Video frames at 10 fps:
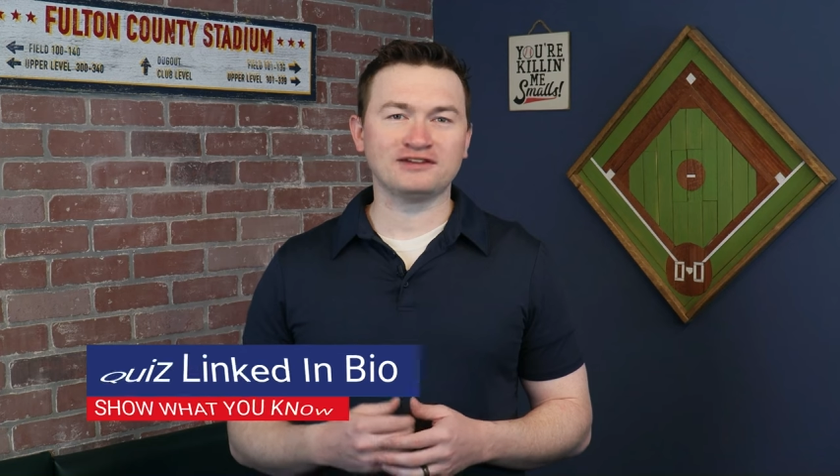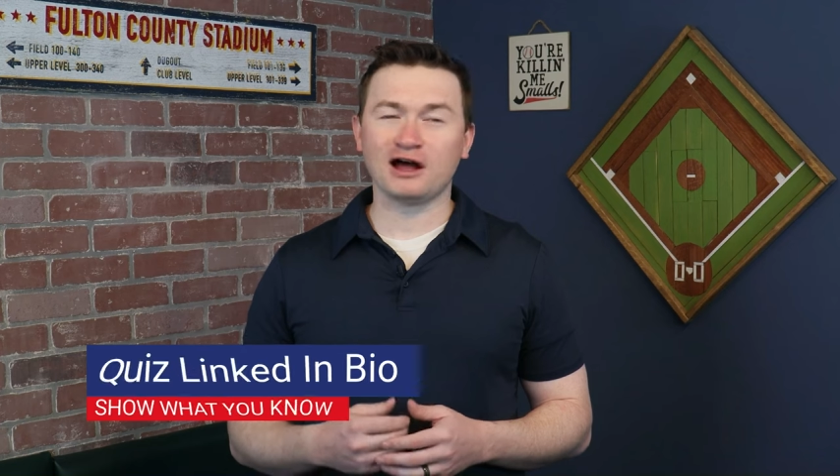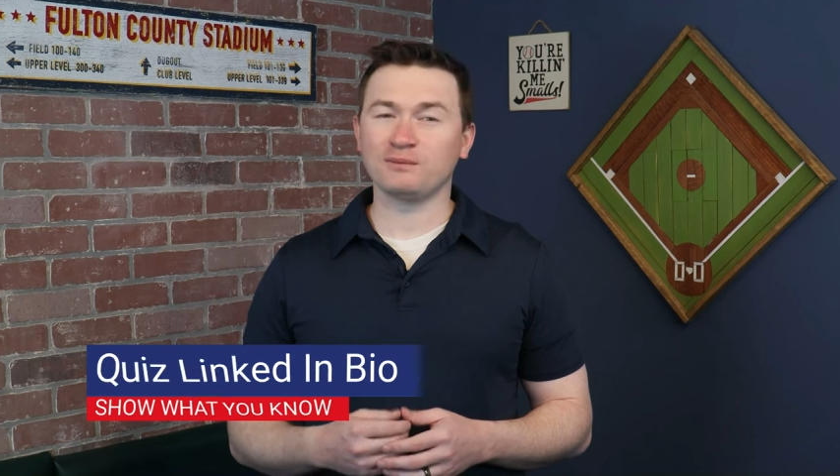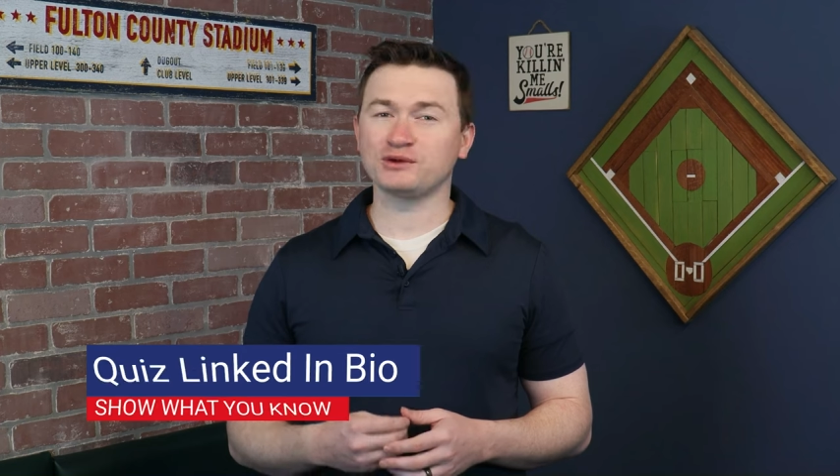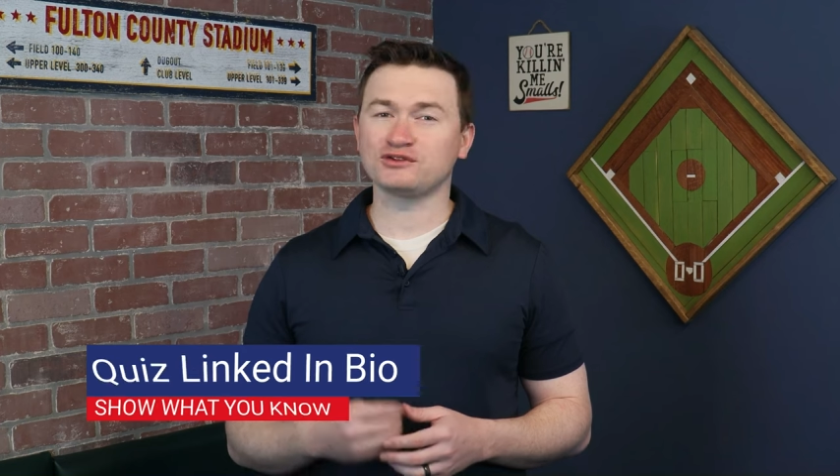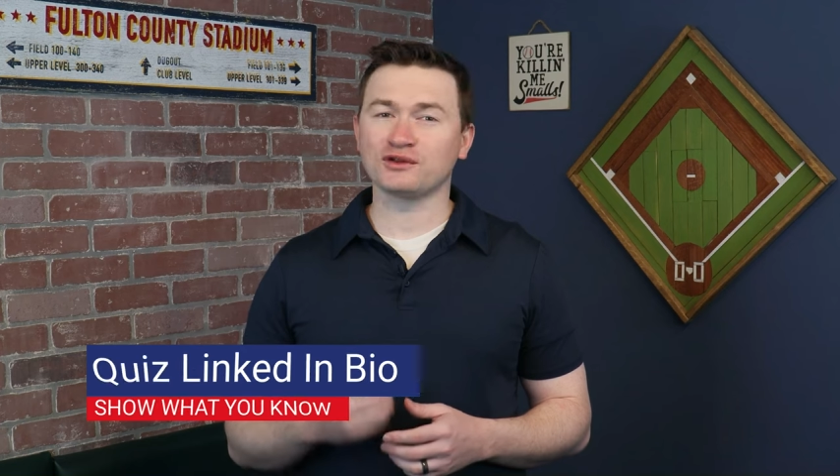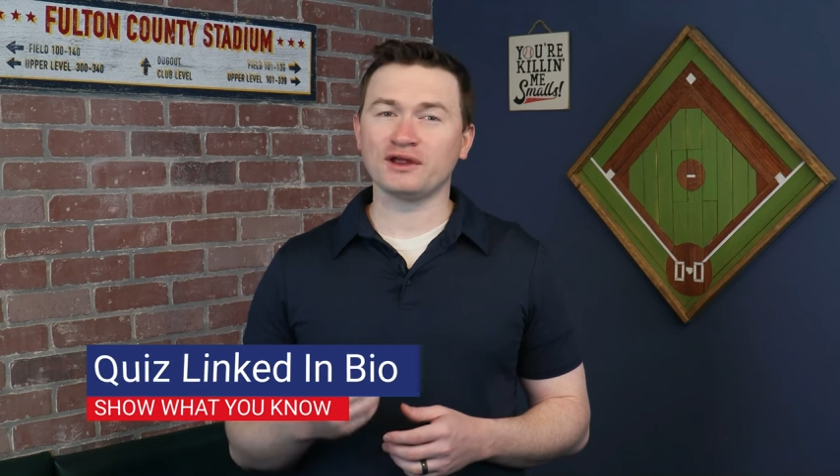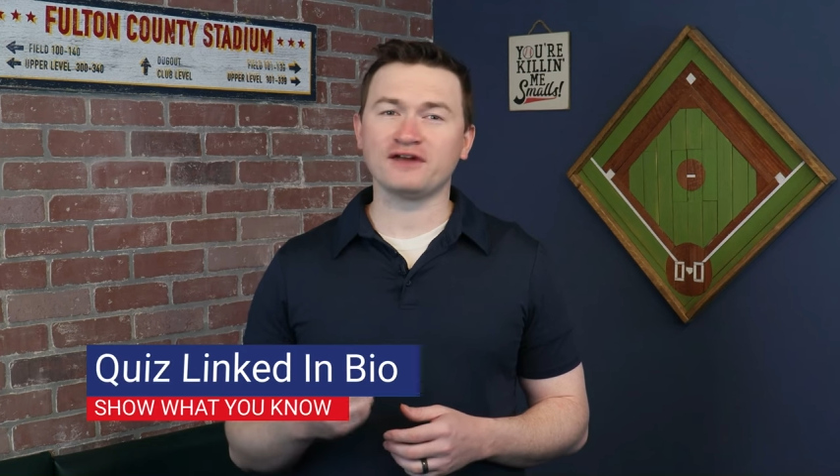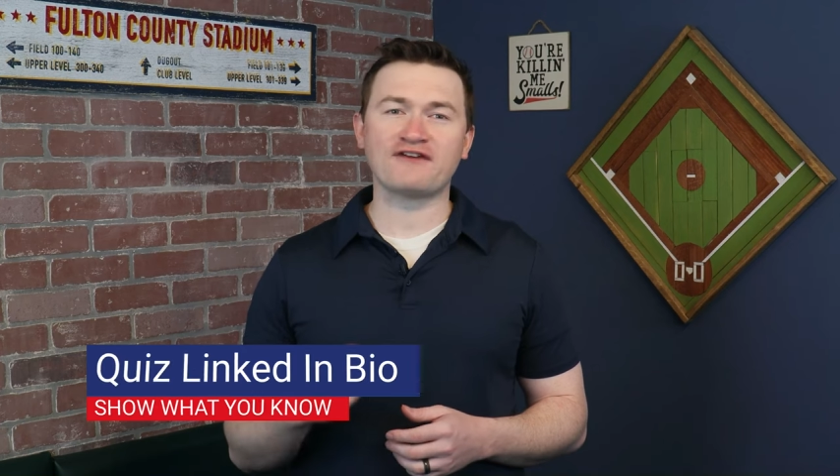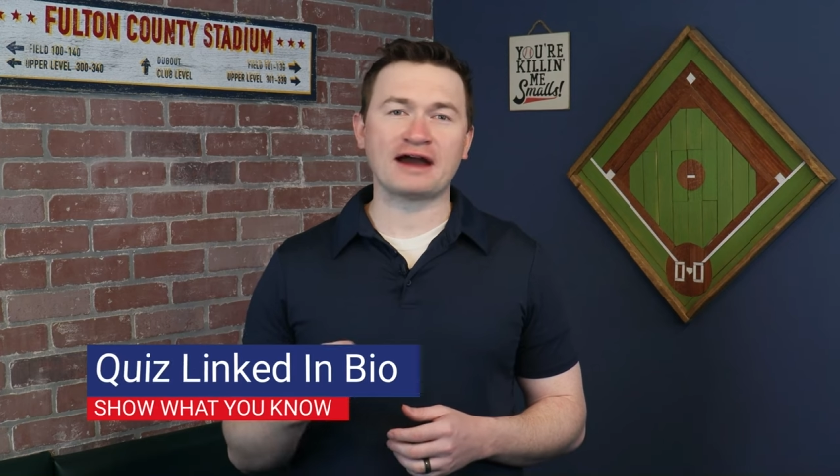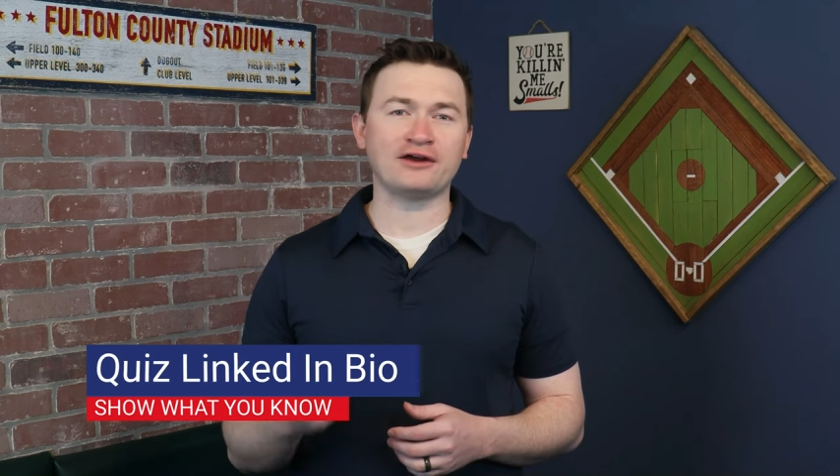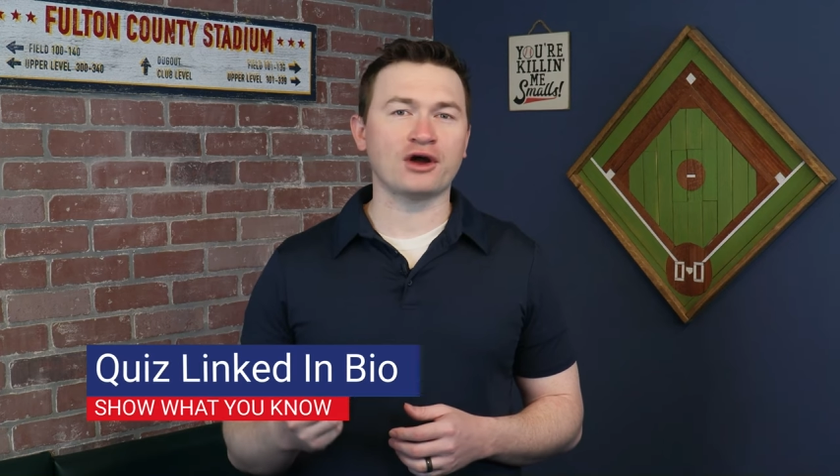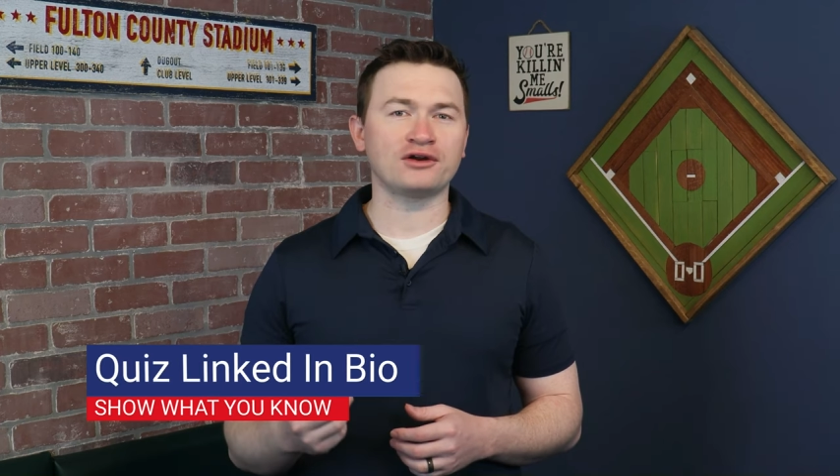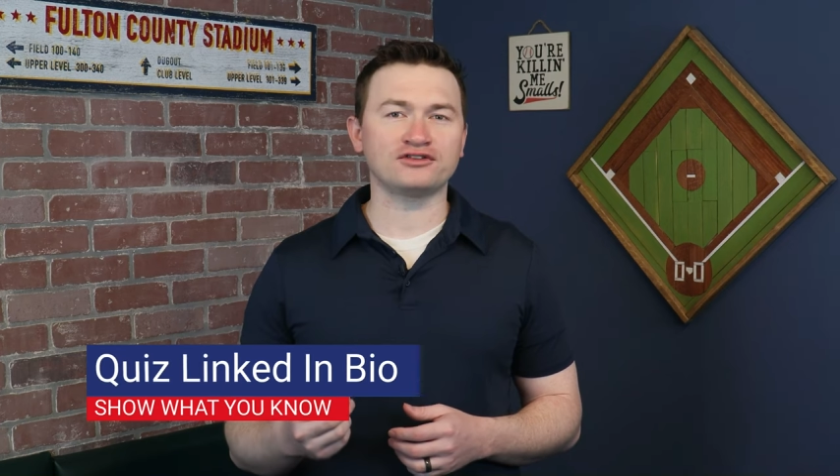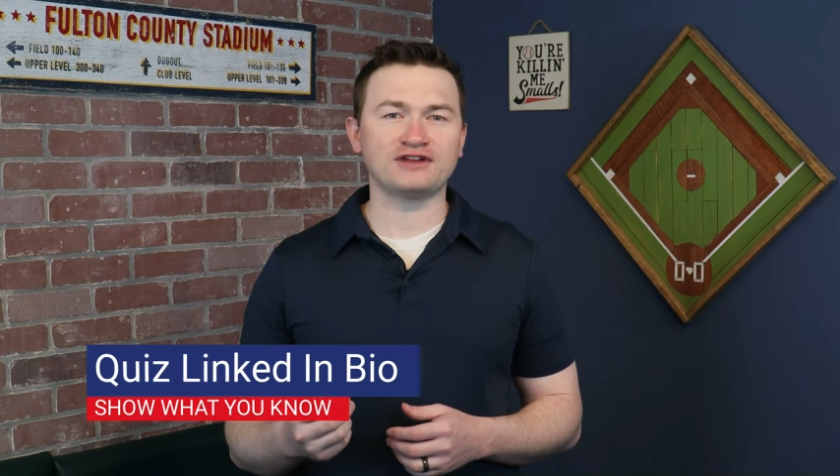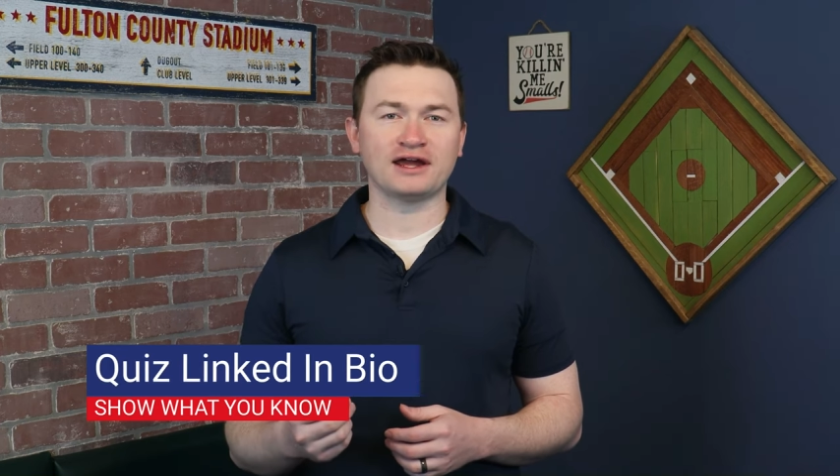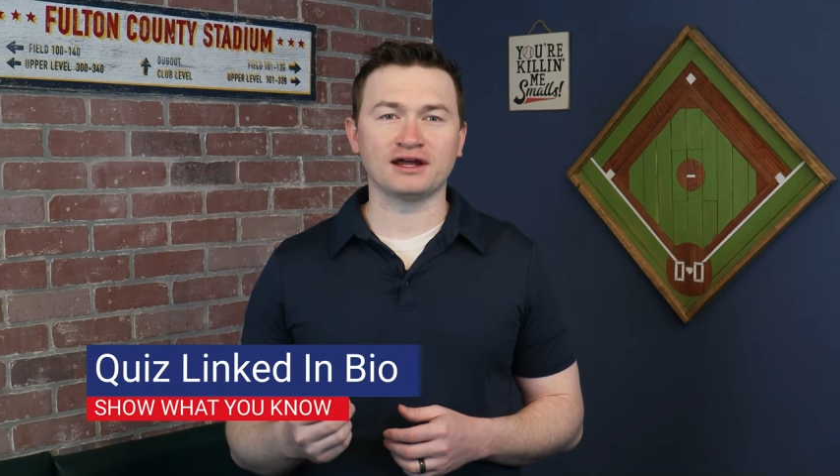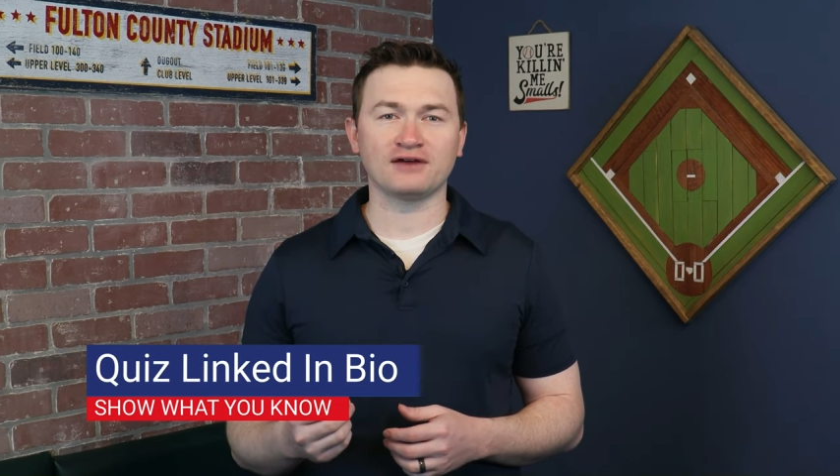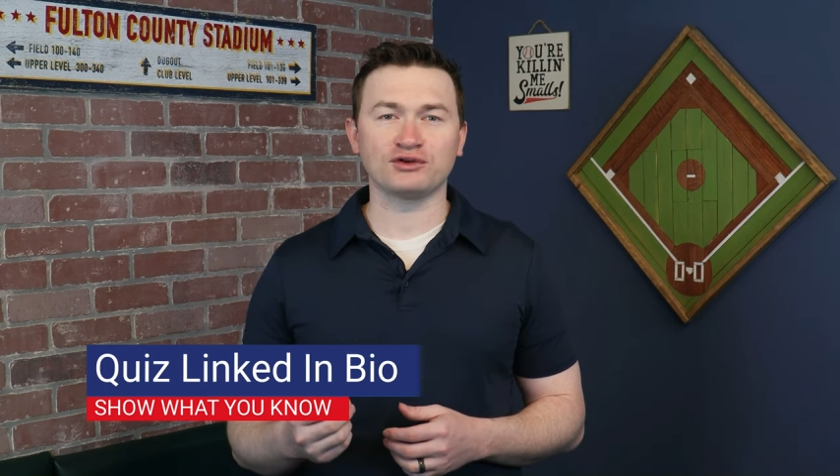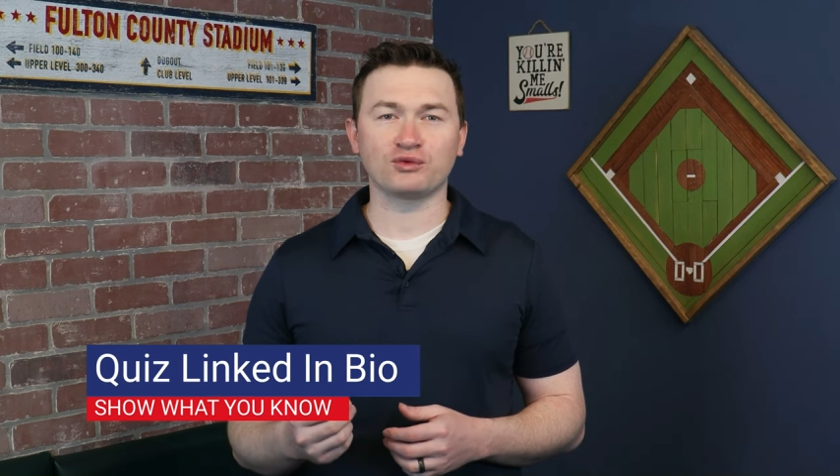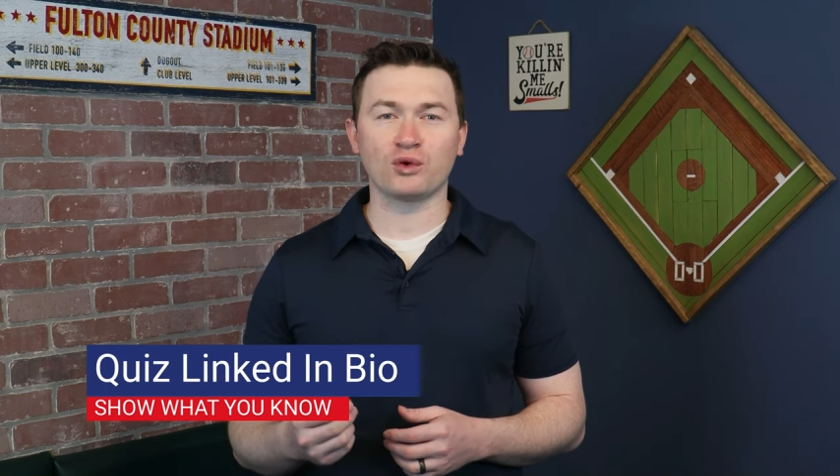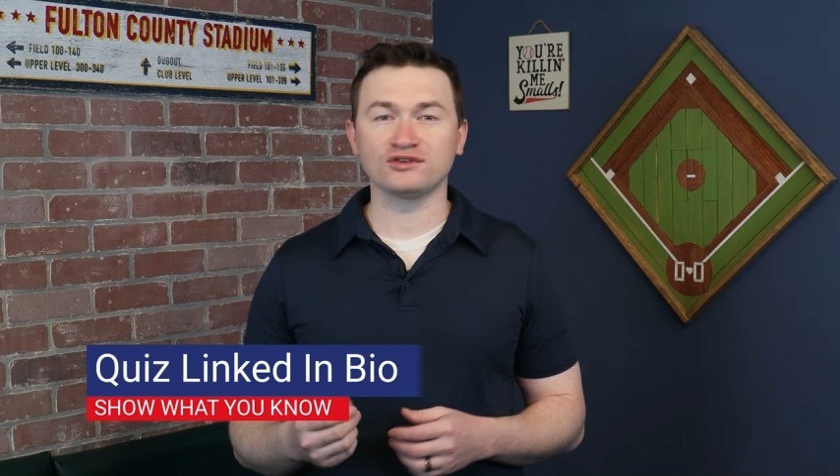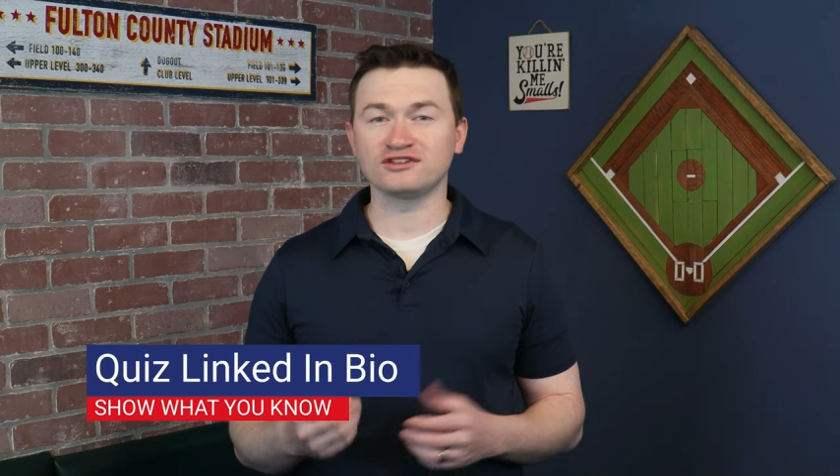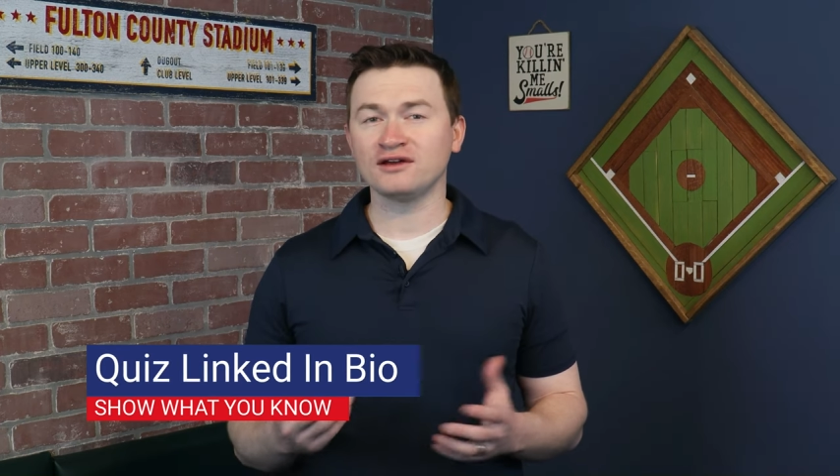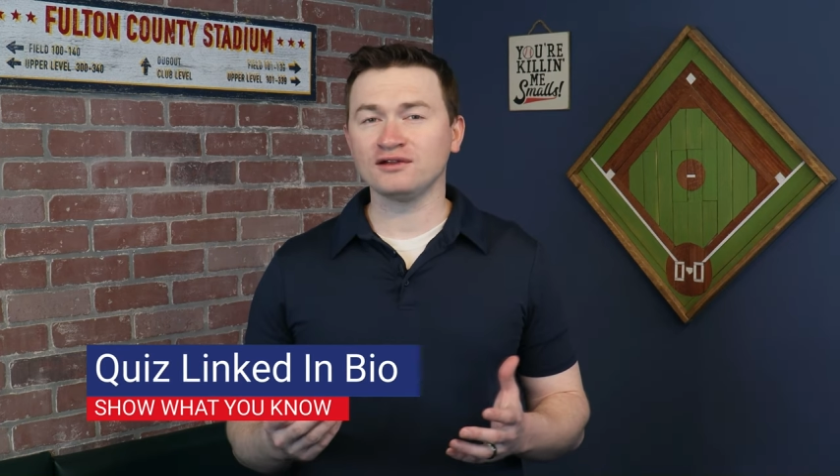to help you solidify your understanding of the rules